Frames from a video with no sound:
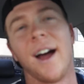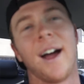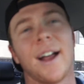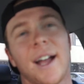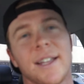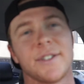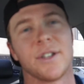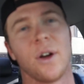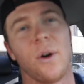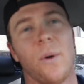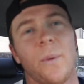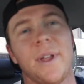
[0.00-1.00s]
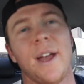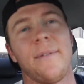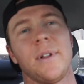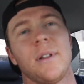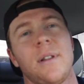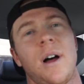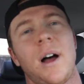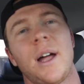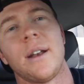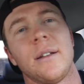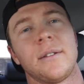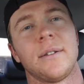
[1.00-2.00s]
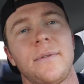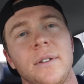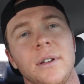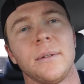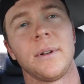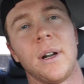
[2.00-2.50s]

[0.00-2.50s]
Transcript: Alright guys, so we have a lot to fill you